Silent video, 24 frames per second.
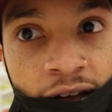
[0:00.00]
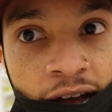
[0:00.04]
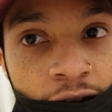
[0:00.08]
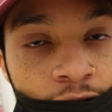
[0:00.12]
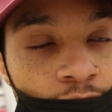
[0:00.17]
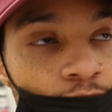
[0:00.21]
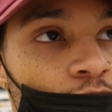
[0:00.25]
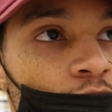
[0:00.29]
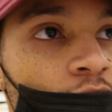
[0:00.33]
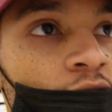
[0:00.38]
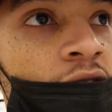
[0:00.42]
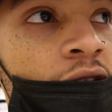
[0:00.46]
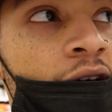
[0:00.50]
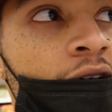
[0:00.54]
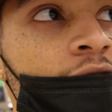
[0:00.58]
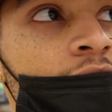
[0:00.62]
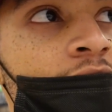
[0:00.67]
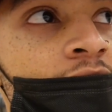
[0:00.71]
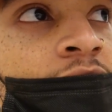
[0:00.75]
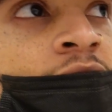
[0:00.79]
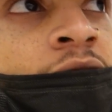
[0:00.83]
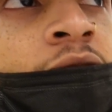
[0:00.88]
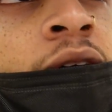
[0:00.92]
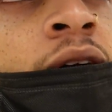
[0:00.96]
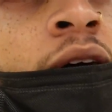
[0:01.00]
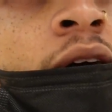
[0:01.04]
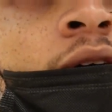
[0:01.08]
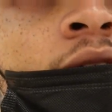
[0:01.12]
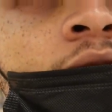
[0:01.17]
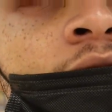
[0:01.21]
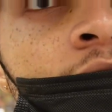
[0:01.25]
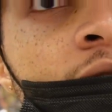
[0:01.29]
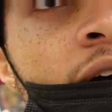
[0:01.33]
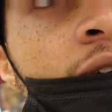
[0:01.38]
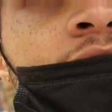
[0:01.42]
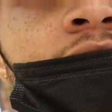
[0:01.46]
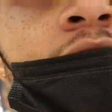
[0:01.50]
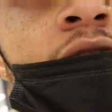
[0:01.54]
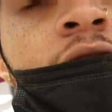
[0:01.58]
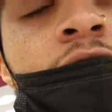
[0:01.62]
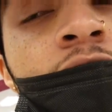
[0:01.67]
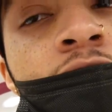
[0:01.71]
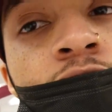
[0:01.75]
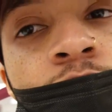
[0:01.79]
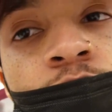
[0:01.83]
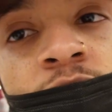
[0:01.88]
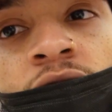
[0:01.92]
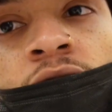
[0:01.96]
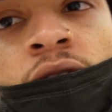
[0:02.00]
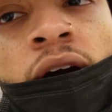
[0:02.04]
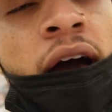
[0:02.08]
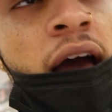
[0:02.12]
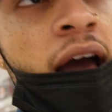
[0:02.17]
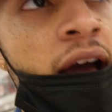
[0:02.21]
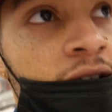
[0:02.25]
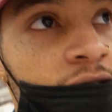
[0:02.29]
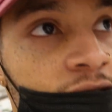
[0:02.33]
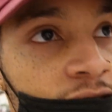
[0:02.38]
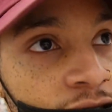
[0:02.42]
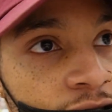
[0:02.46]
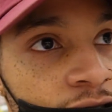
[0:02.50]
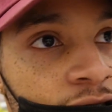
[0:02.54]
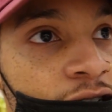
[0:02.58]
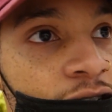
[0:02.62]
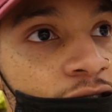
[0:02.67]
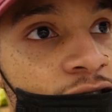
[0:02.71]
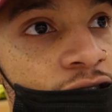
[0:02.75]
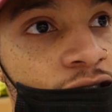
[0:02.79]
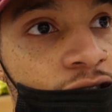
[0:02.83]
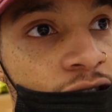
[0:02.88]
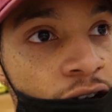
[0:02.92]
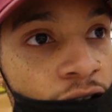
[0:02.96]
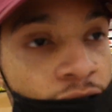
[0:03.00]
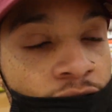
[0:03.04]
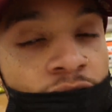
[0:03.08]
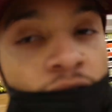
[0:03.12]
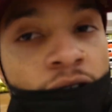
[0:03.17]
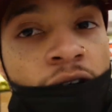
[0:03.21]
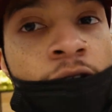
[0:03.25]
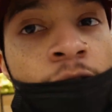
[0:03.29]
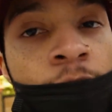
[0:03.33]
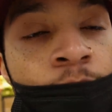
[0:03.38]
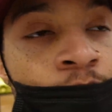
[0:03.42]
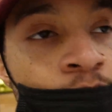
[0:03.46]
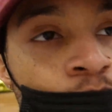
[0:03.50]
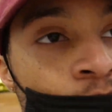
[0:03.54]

the actual class that challenged me and I actually gave stuff in.